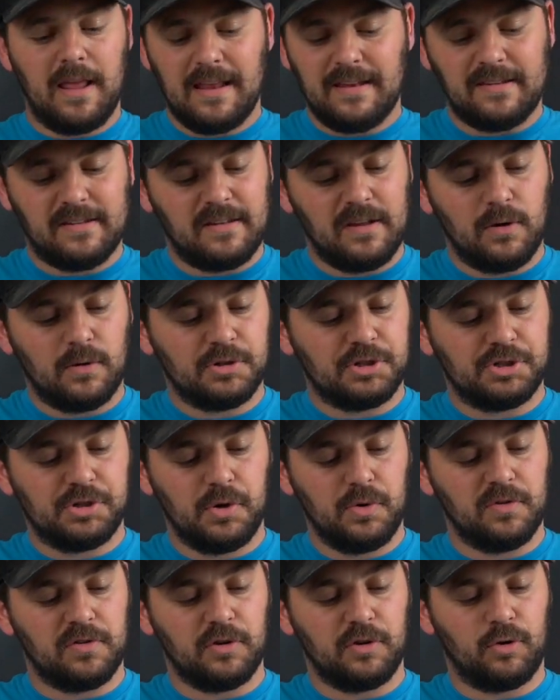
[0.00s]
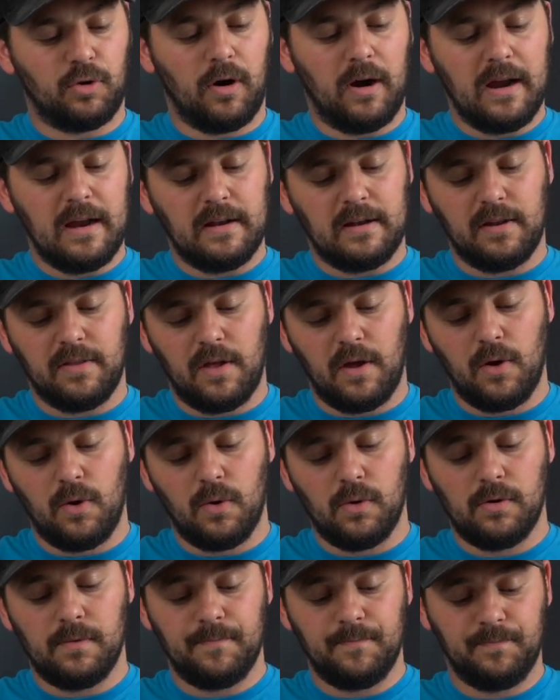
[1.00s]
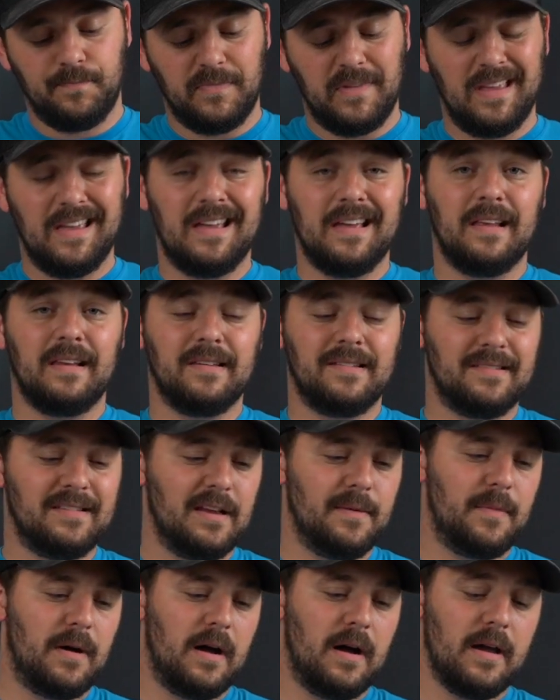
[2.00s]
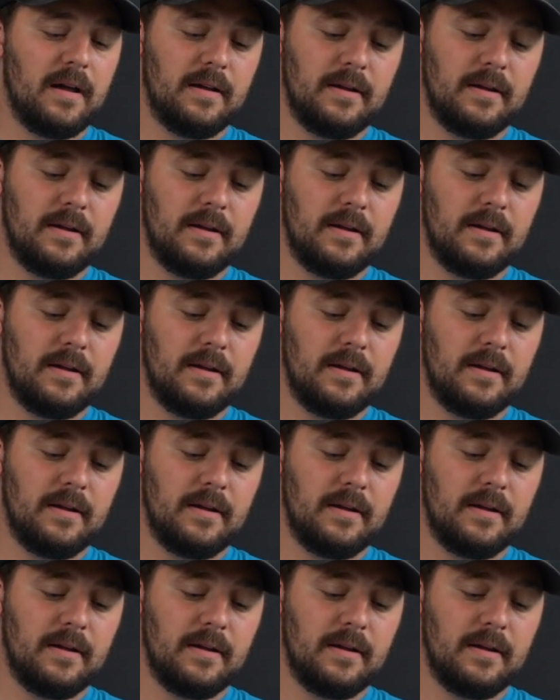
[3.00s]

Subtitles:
It still shoots great though in semi.